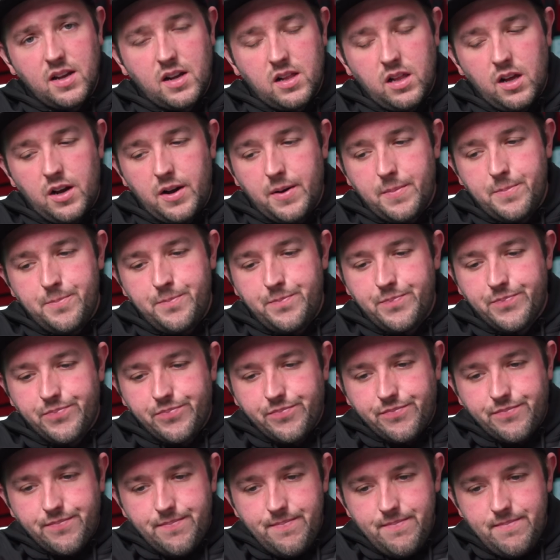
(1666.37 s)
Club,
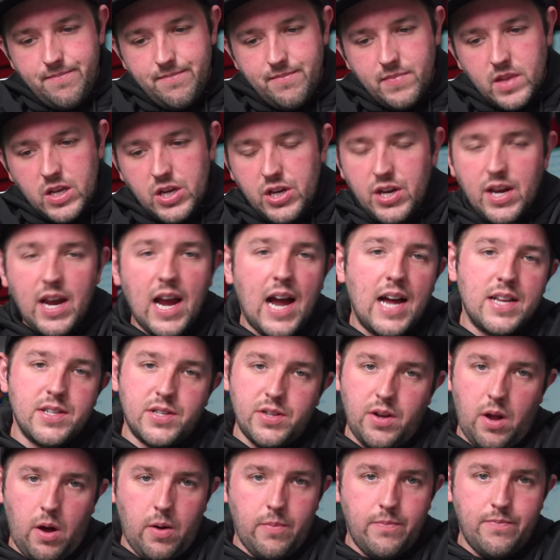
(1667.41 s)
you guys
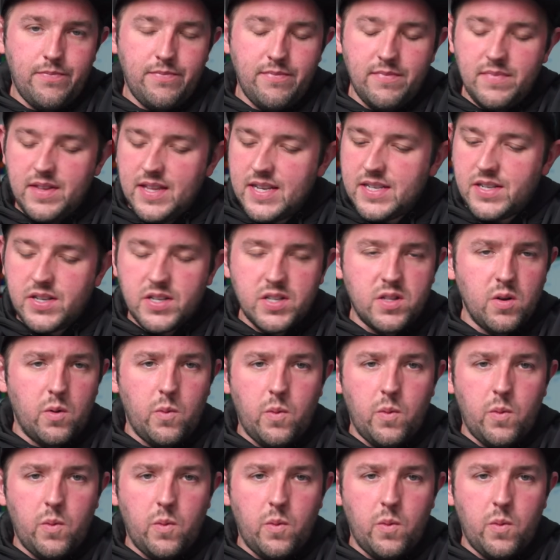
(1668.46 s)
know, this is the